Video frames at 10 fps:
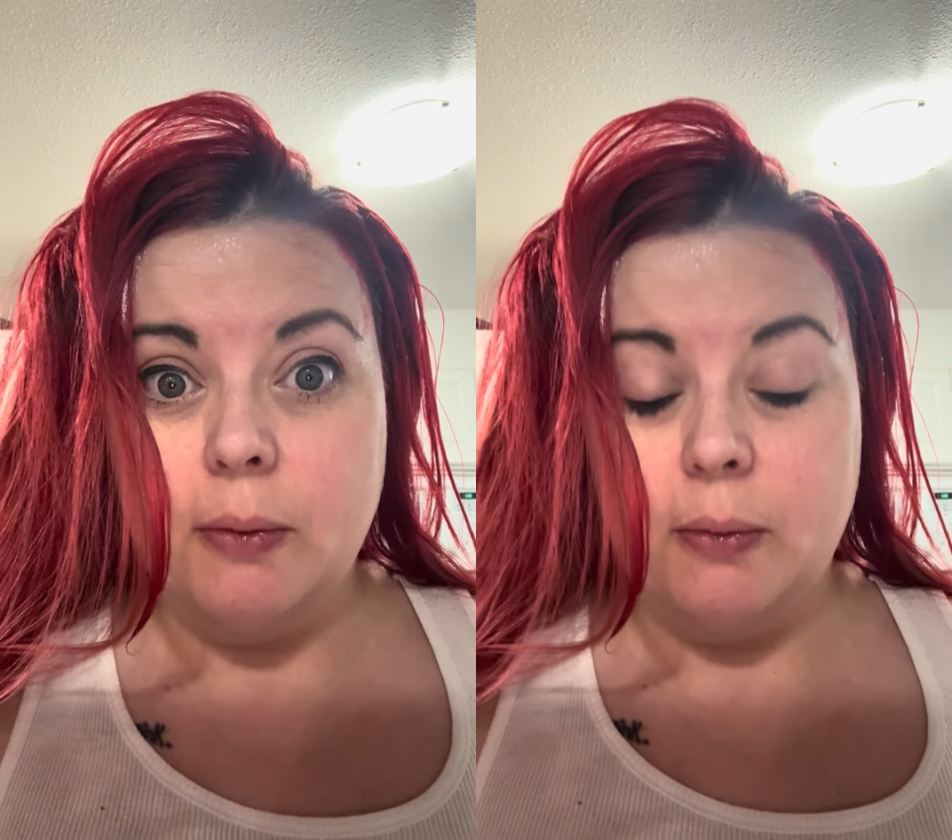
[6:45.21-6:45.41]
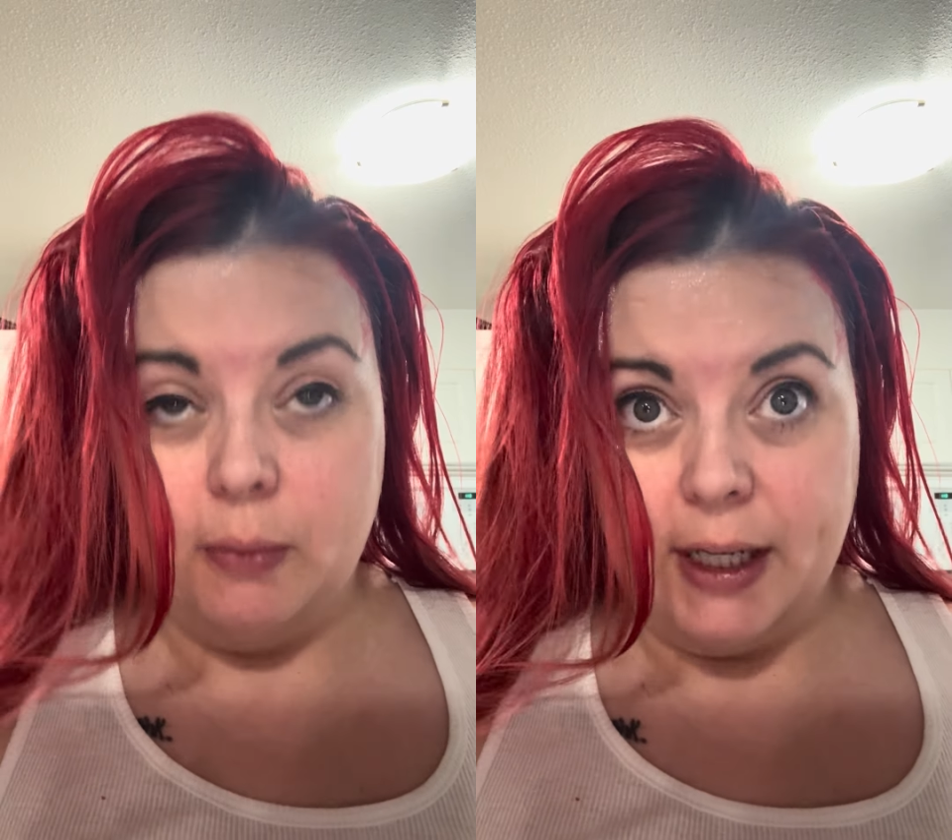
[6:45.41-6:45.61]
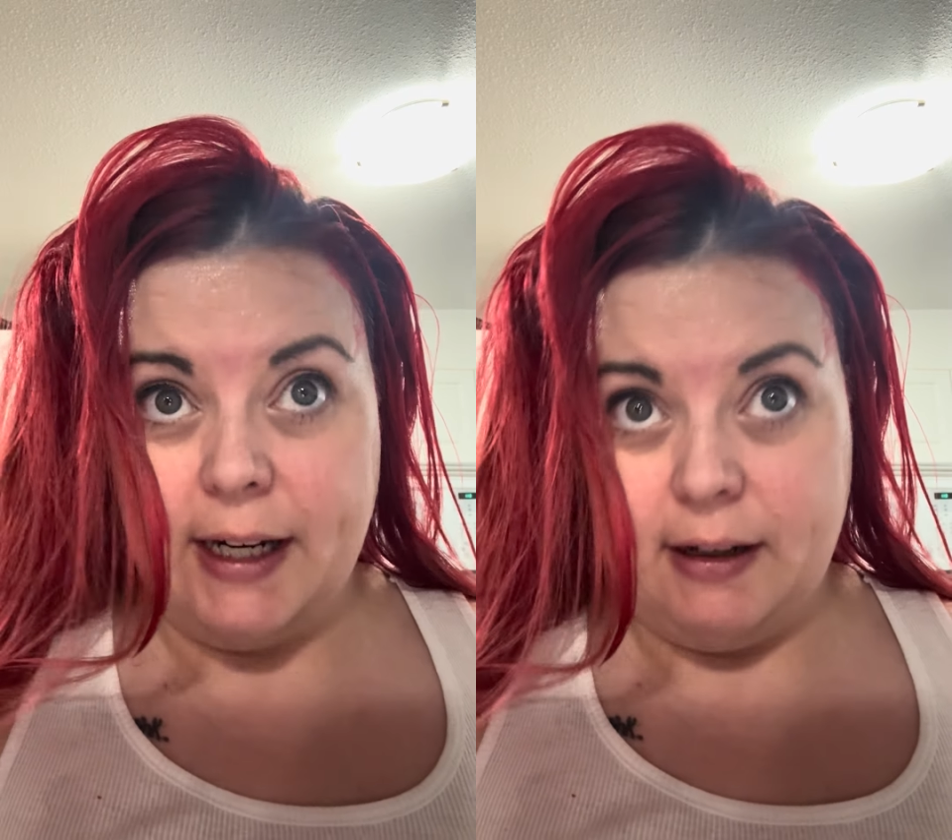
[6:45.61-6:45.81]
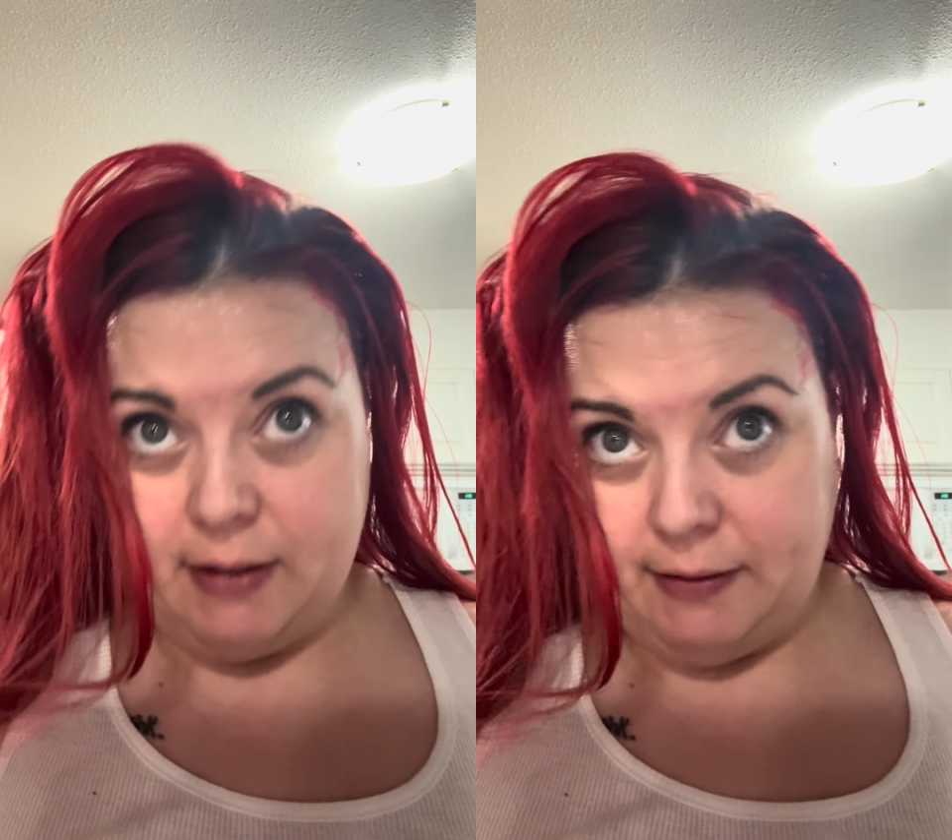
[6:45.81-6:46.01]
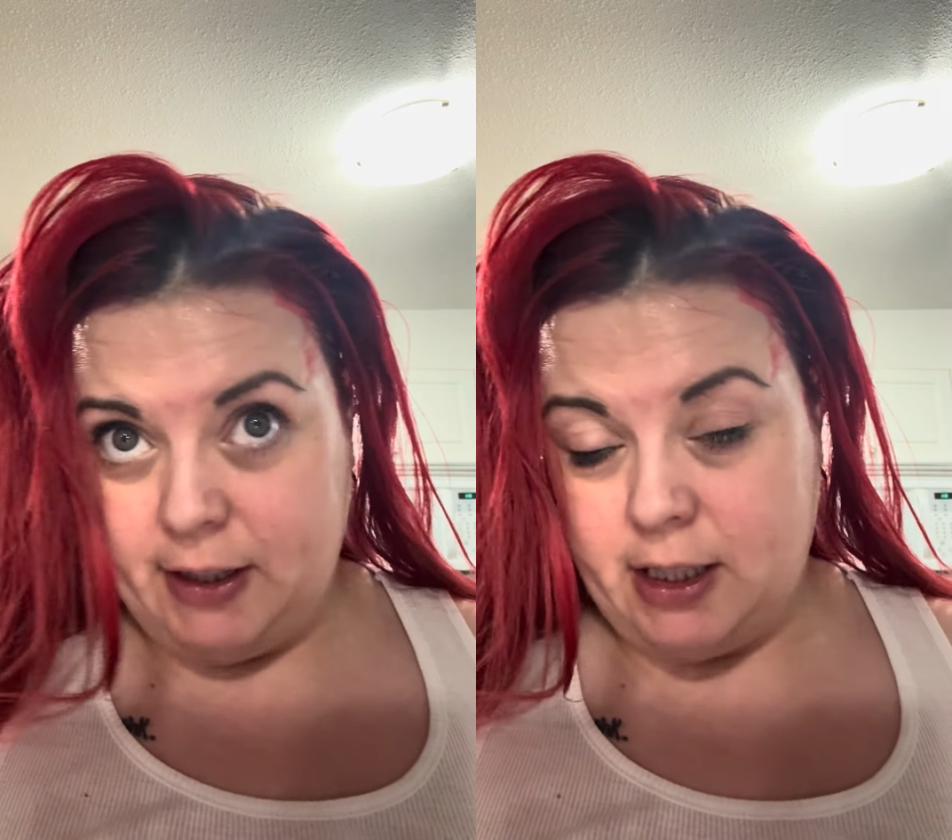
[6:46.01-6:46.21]
what I have
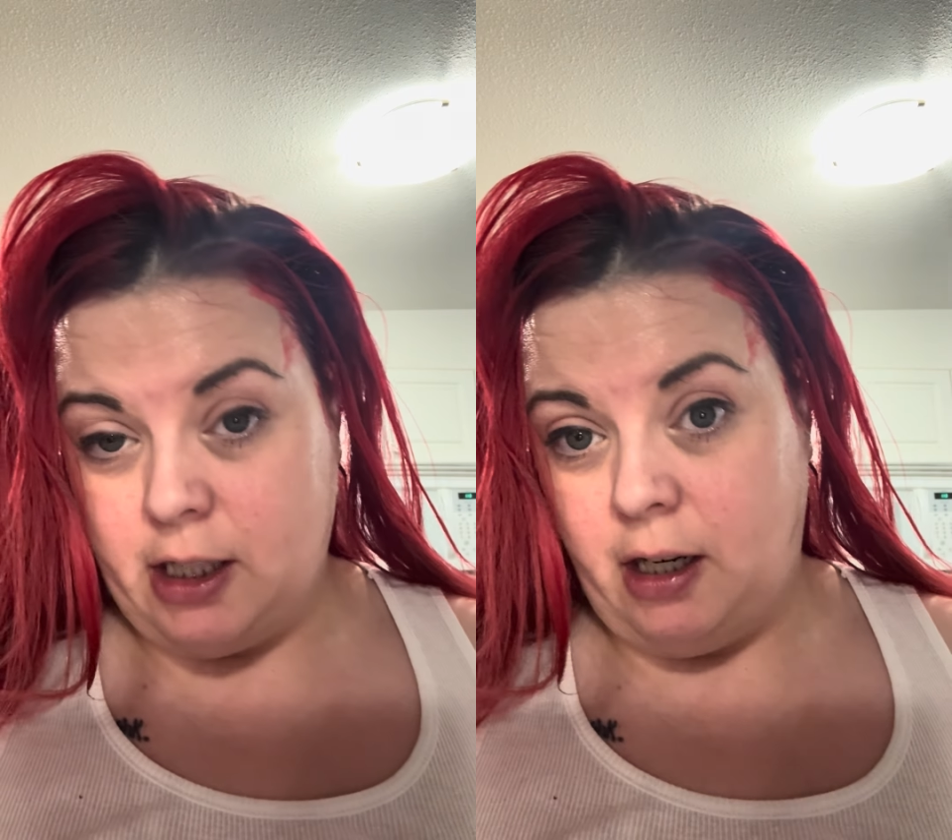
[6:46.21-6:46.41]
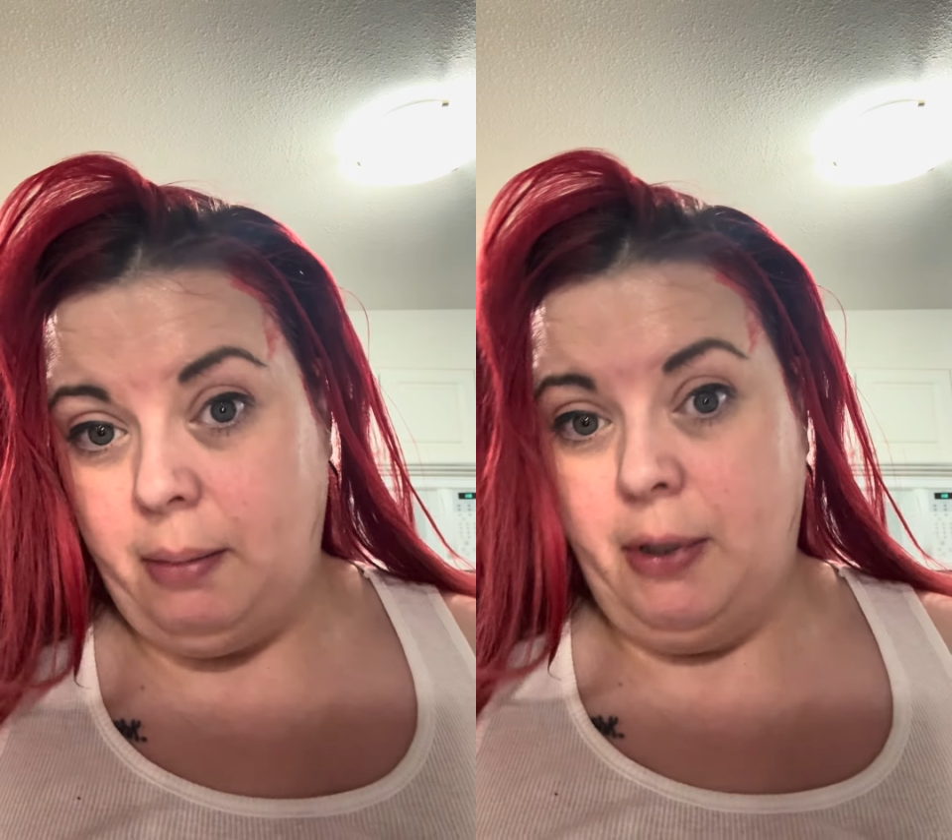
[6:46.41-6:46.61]
left at the top.